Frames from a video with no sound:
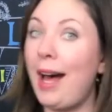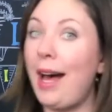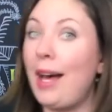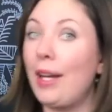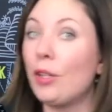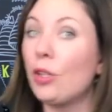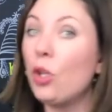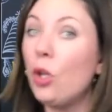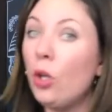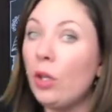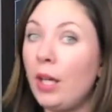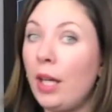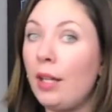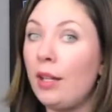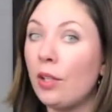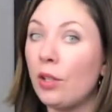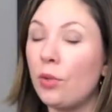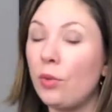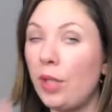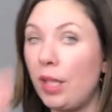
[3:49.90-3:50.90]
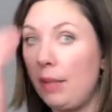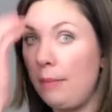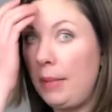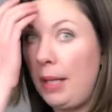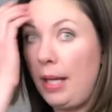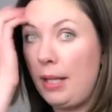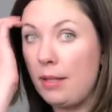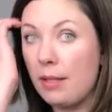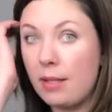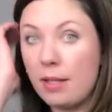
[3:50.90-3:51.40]
on cooking the green
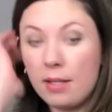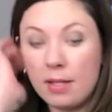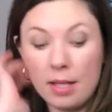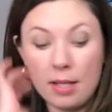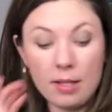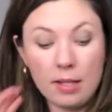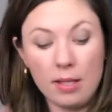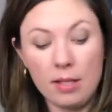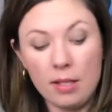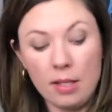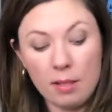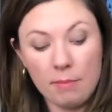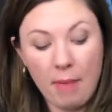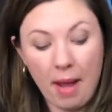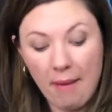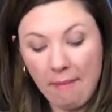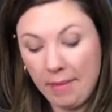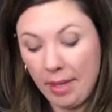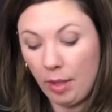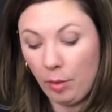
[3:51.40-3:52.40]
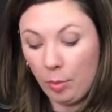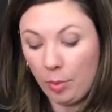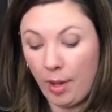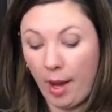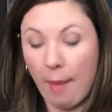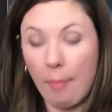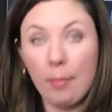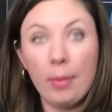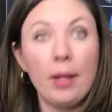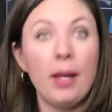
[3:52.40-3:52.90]
beans. Since this is my meal
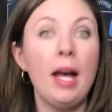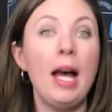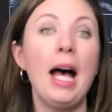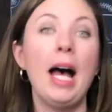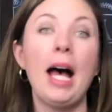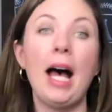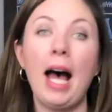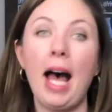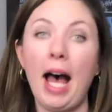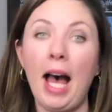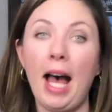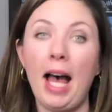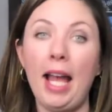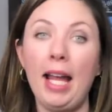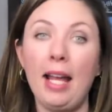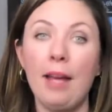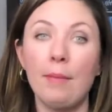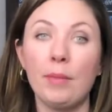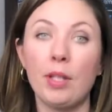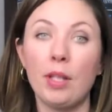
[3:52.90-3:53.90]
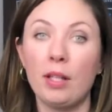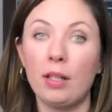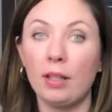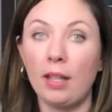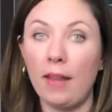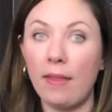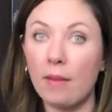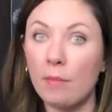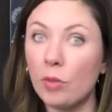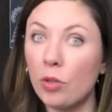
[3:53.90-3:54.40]
prep, I am going to
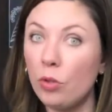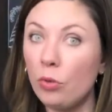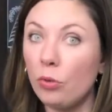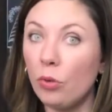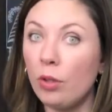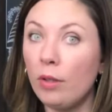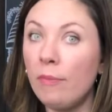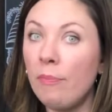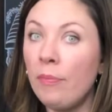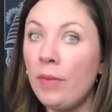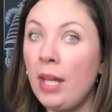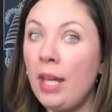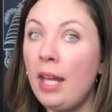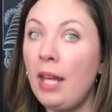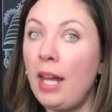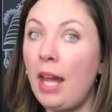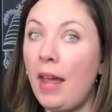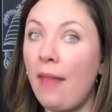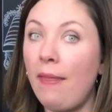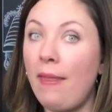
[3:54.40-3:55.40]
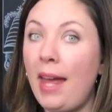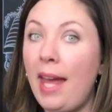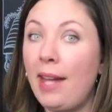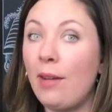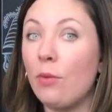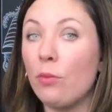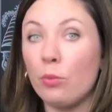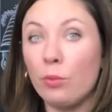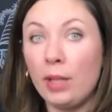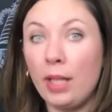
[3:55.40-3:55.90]
let them cool and
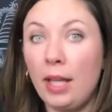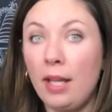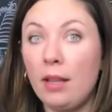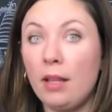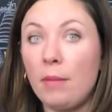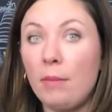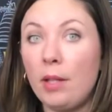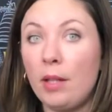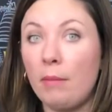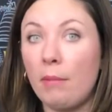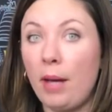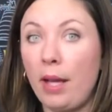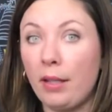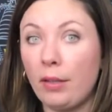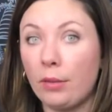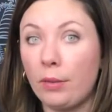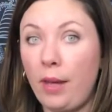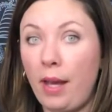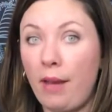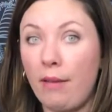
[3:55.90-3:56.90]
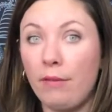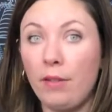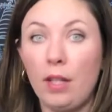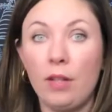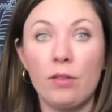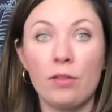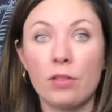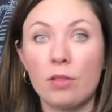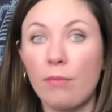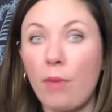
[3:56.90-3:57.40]
then reheat them in the microwave
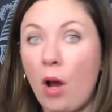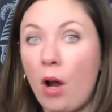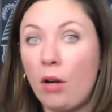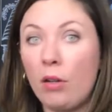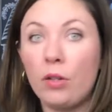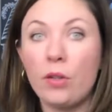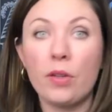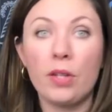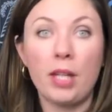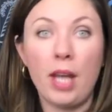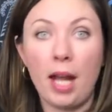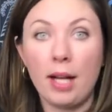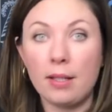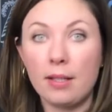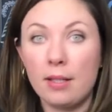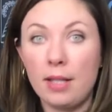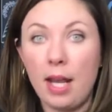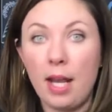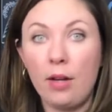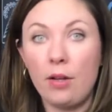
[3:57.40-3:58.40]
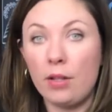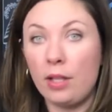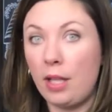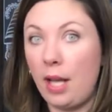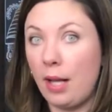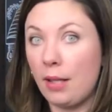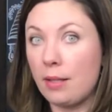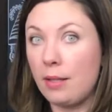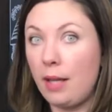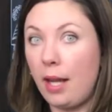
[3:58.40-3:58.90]
either tomorrow or the next day or
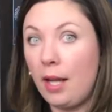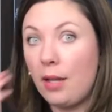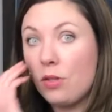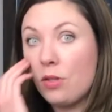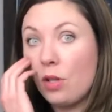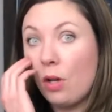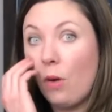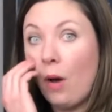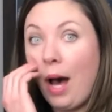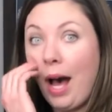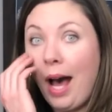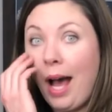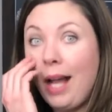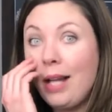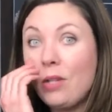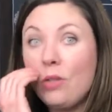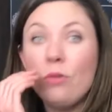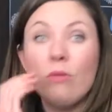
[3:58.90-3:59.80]
the next day. So I